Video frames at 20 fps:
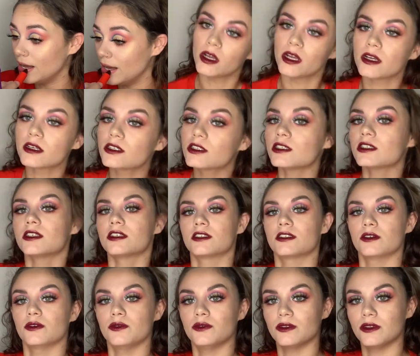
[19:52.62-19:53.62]
I actually
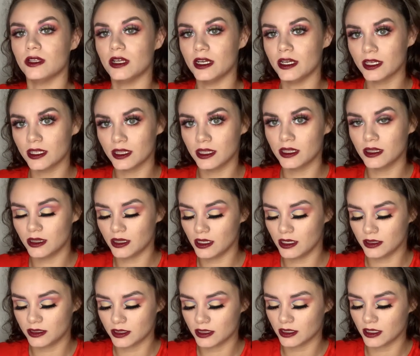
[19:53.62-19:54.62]
don't like
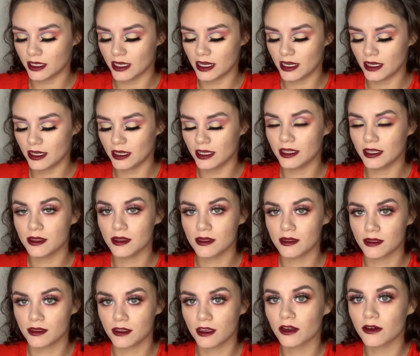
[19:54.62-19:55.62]
this, like in
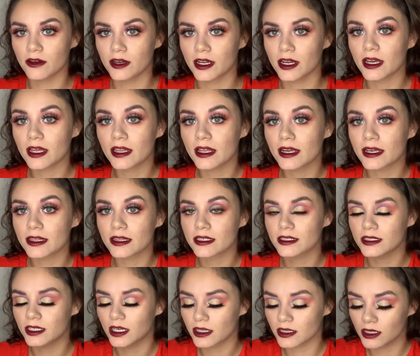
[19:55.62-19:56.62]
theory I like this
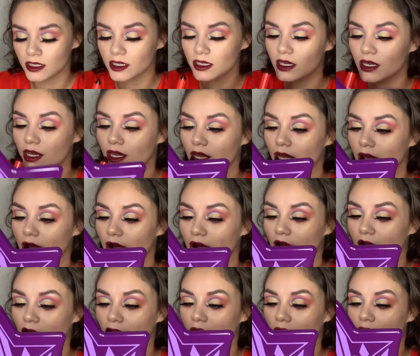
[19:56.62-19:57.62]
color,
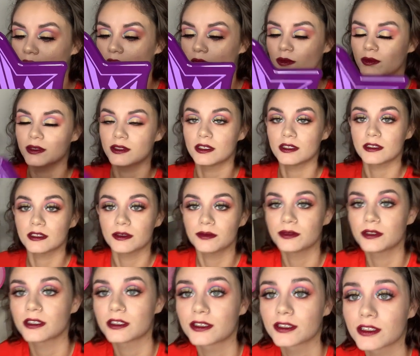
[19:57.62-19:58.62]
but this
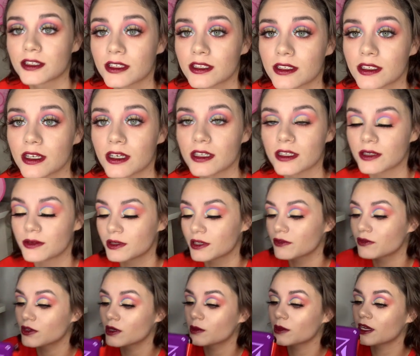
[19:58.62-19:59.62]
lipstick just is not doing it
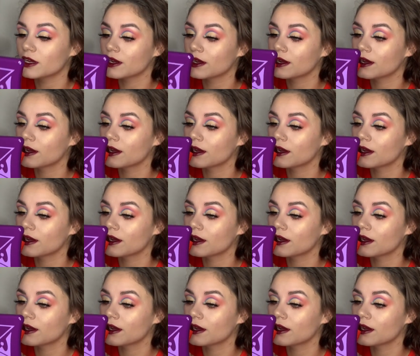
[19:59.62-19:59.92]
for me.